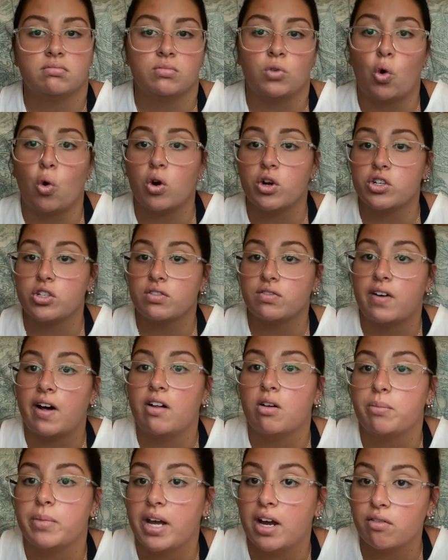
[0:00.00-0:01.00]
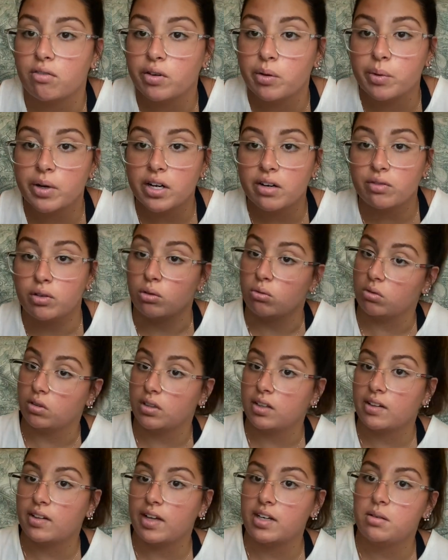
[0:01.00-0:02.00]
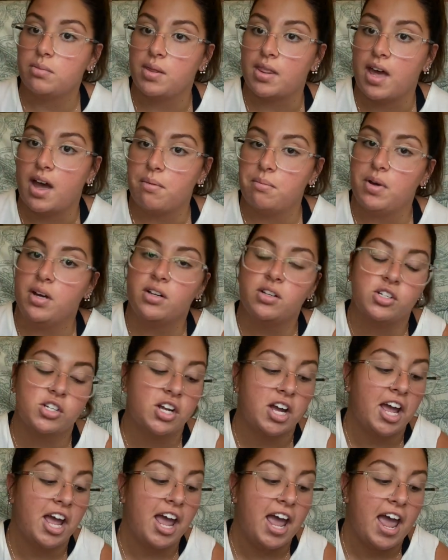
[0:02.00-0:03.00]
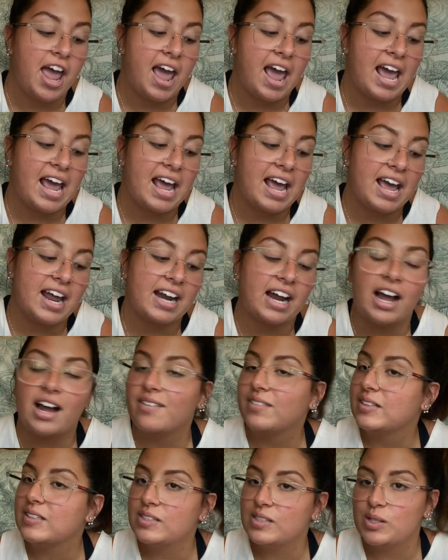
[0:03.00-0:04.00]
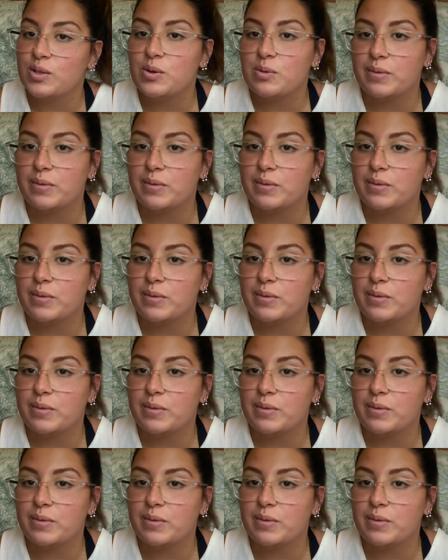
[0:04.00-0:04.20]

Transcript: or just follow me everywhere if you really liked me that much. And I will see you